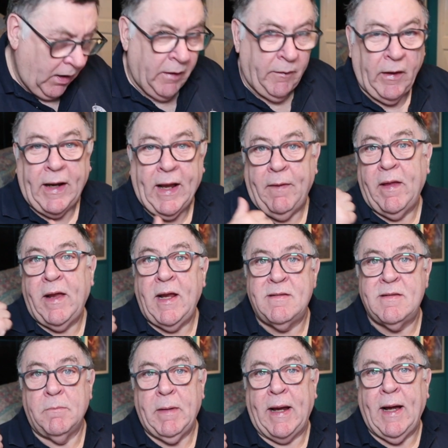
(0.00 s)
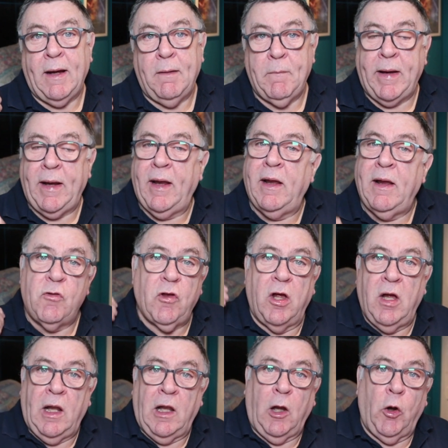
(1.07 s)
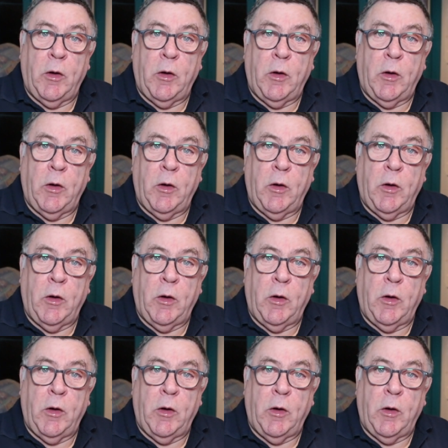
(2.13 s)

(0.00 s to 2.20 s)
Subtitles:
And again, the heater behind me, I'll